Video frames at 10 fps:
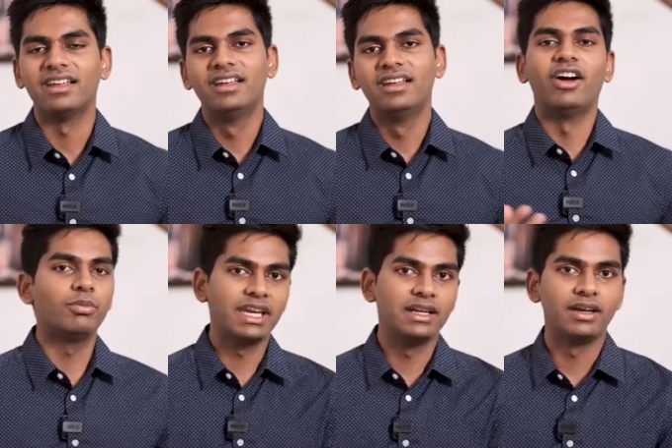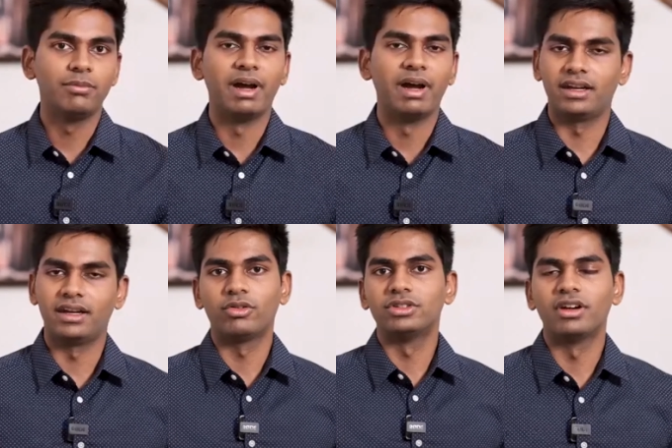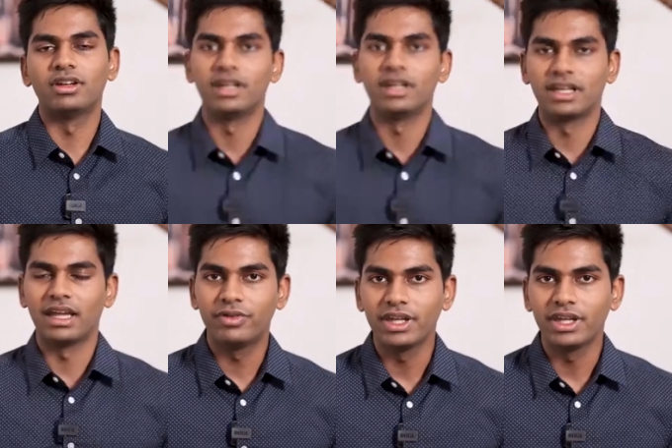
although money did buy it it was not that it came free